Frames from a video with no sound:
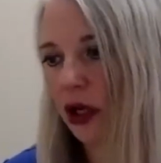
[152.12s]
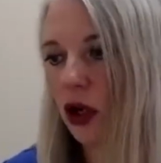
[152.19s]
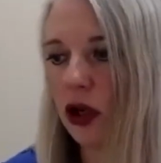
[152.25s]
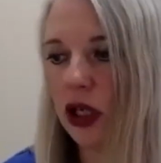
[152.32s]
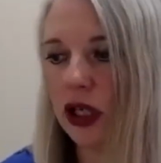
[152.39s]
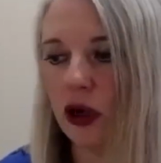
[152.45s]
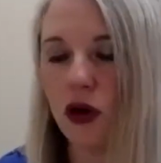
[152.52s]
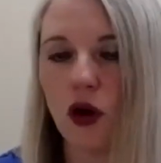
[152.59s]

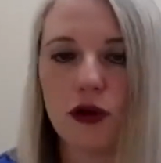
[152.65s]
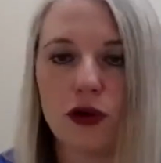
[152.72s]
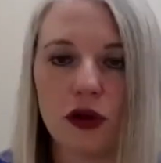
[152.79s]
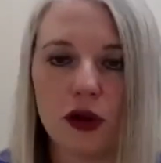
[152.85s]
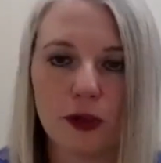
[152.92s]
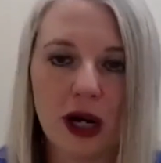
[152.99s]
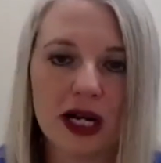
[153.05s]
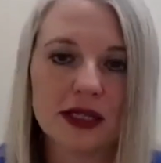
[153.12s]
go through the
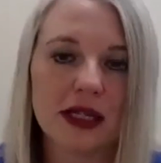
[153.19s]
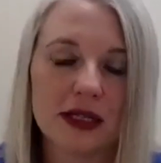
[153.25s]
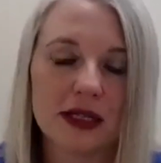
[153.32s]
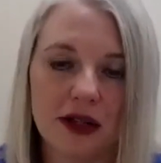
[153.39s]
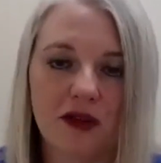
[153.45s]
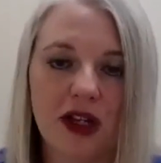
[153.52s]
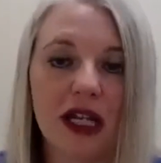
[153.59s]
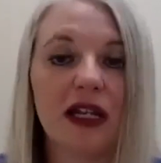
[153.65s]
process
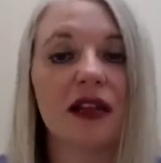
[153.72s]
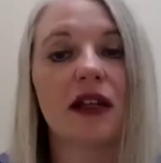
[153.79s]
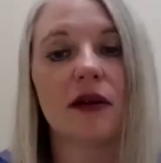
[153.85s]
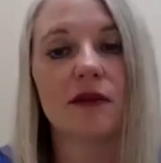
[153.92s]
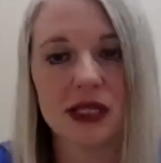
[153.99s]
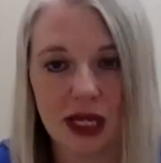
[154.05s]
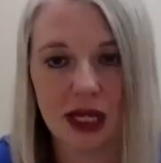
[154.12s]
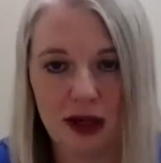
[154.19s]
of getting them set